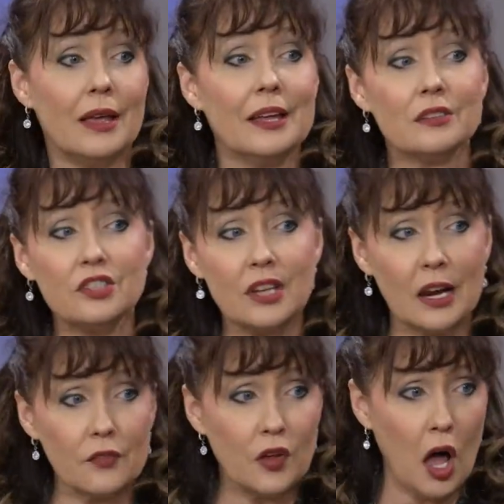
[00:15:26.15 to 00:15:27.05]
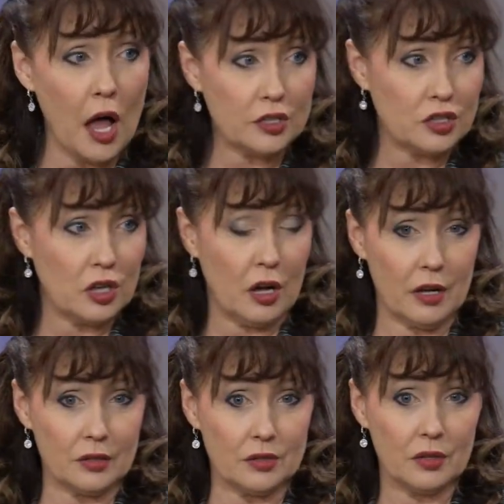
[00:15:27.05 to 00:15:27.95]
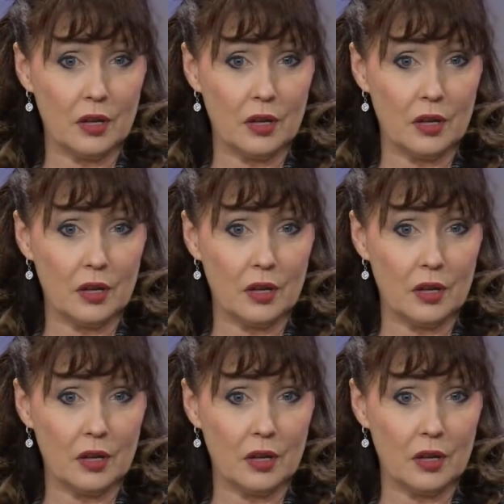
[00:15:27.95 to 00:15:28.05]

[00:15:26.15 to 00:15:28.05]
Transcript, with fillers: instead of God's thoughts.